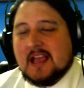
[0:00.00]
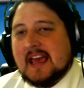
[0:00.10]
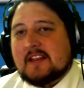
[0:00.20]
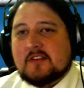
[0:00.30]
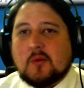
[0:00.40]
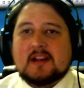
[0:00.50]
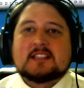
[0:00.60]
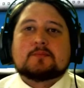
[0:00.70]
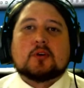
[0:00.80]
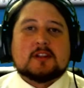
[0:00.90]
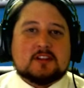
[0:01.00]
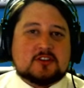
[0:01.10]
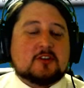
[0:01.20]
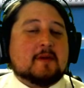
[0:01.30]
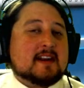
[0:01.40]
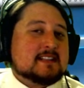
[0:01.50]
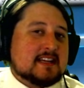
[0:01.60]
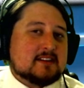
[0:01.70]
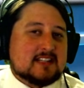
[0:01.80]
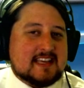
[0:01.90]
And if you want to support the show
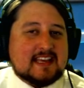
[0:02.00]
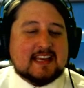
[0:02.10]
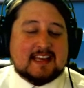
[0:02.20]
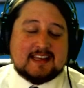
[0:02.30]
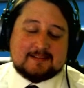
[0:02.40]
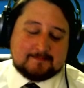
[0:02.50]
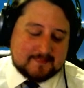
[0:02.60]
monetarily,